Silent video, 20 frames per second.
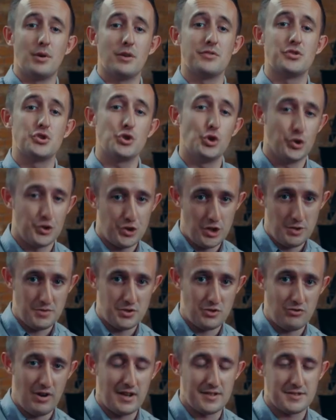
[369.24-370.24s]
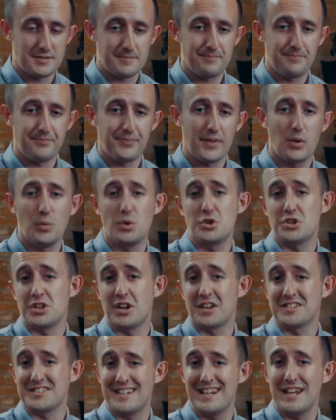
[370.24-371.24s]
of short-term stress, which in
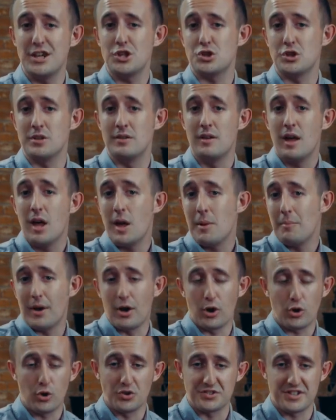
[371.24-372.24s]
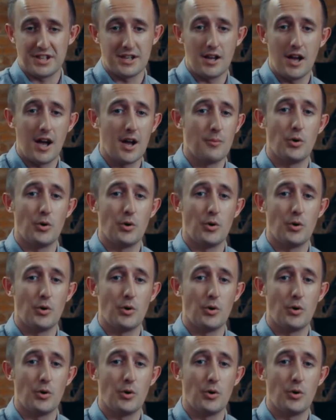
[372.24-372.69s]
isolation may not cause any harm